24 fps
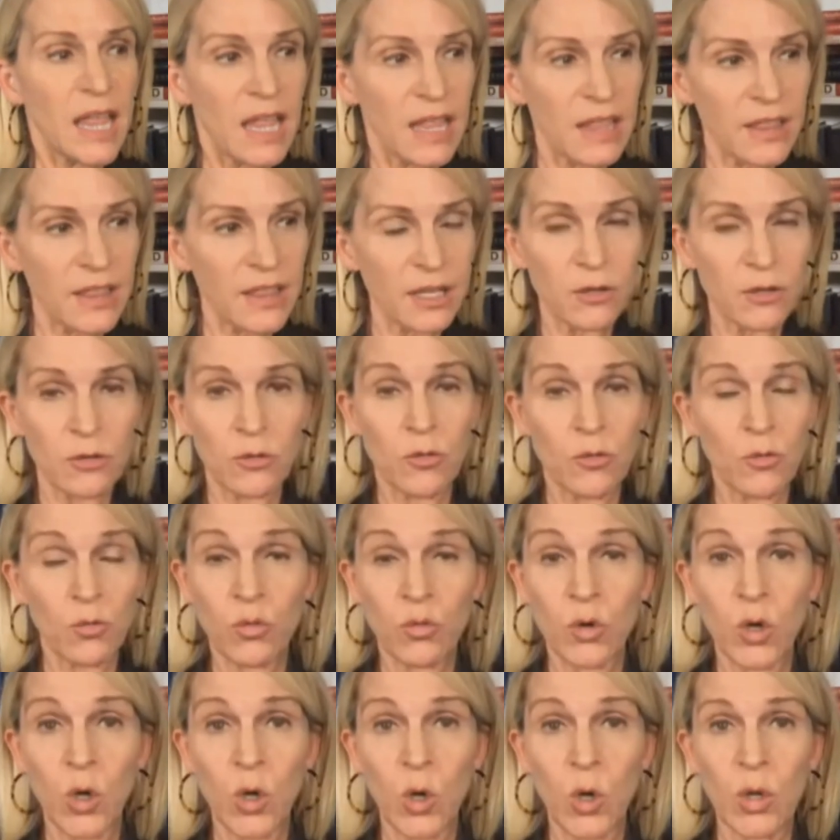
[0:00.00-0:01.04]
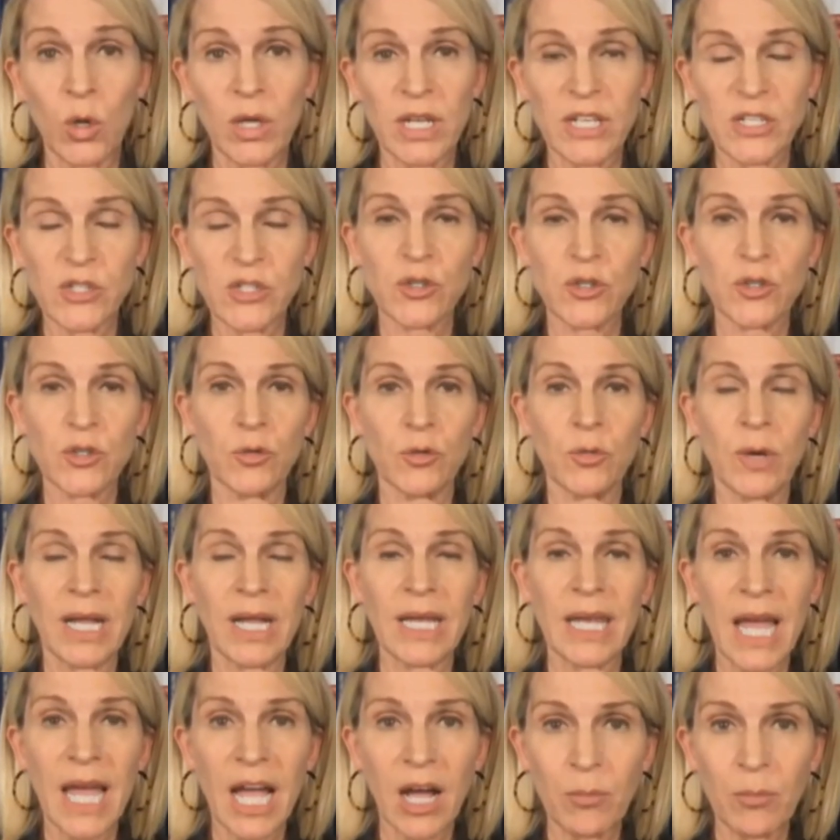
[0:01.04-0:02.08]
their role is to
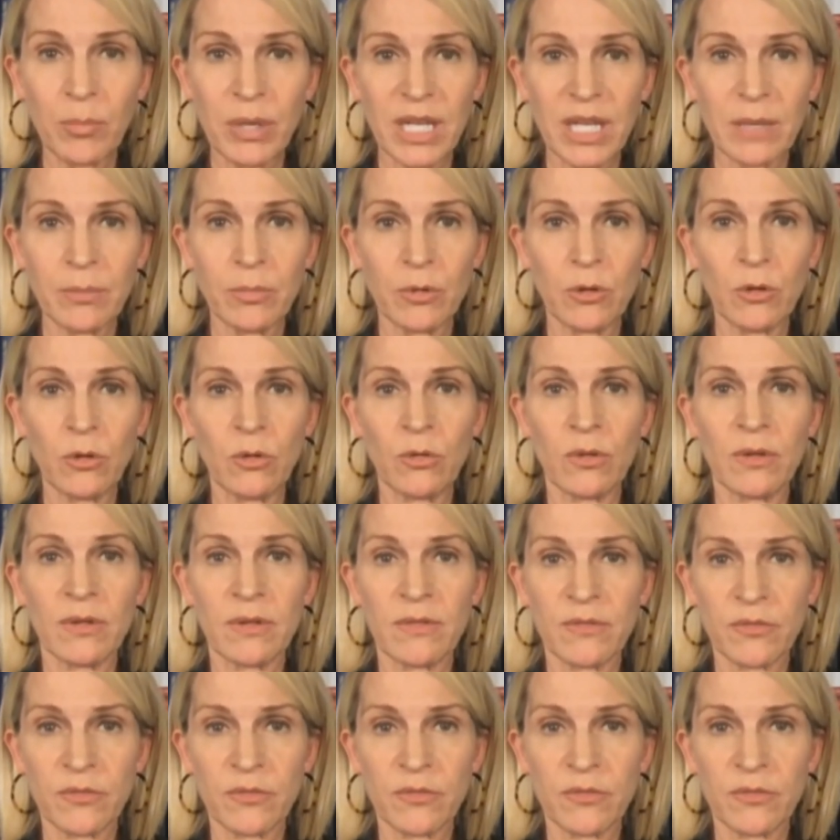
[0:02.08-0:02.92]
allow people